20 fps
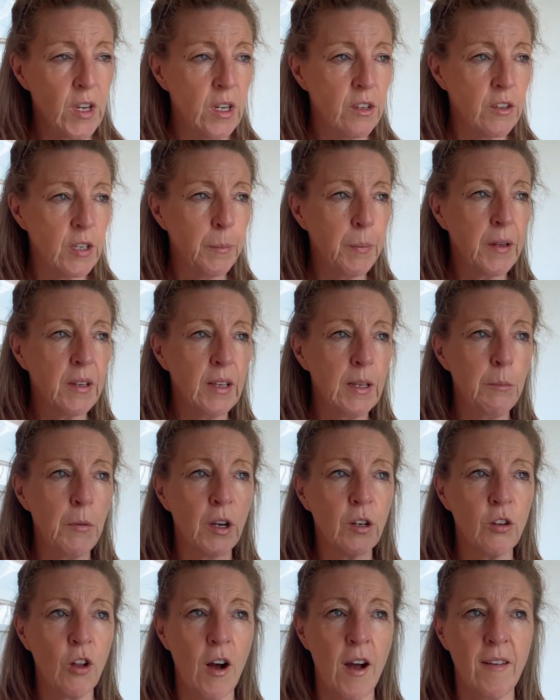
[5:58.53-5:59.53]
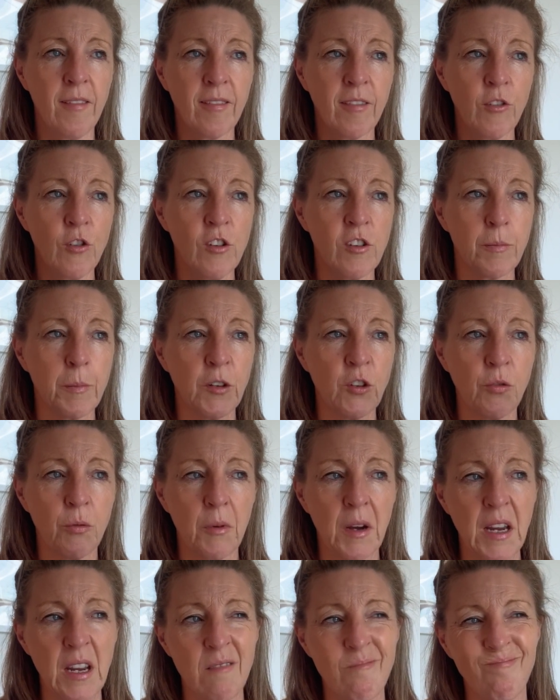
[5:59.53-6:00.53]
typically my clients lose
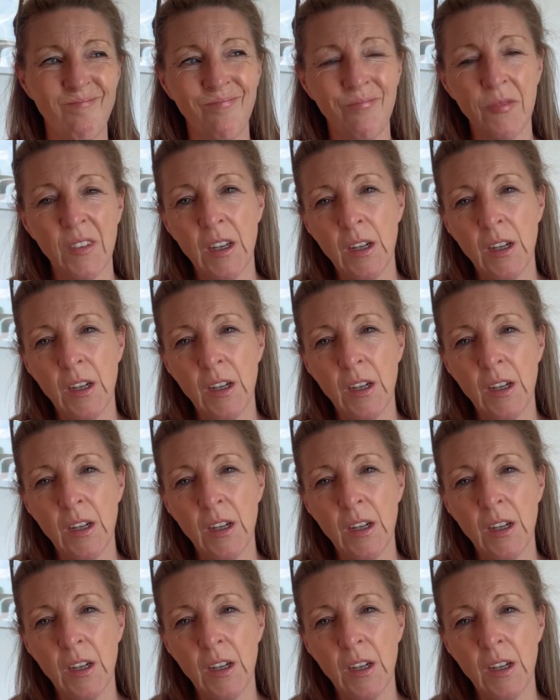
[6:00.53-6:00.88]
between